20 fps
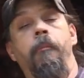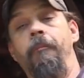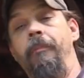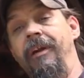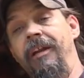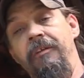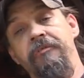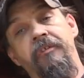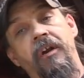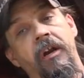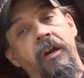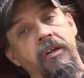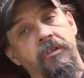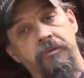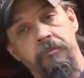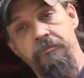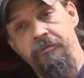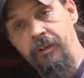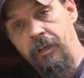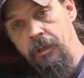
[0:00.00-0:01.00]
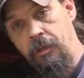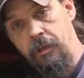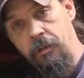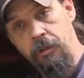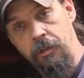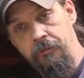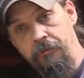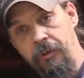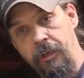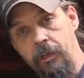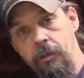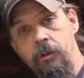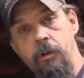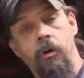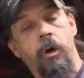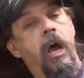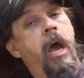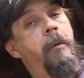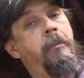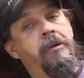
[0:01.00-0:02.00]
But it varies from vehicle to
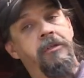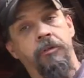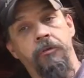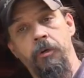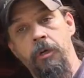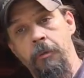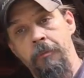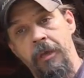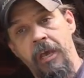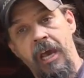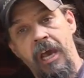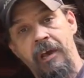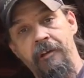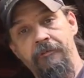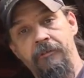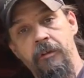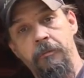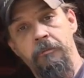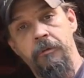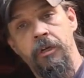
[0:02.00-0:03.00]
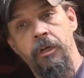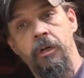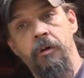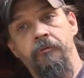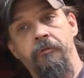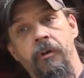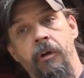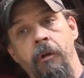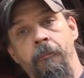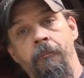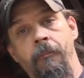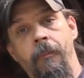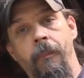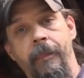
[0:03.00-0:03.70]
vehicle, how much room you have to maneuver.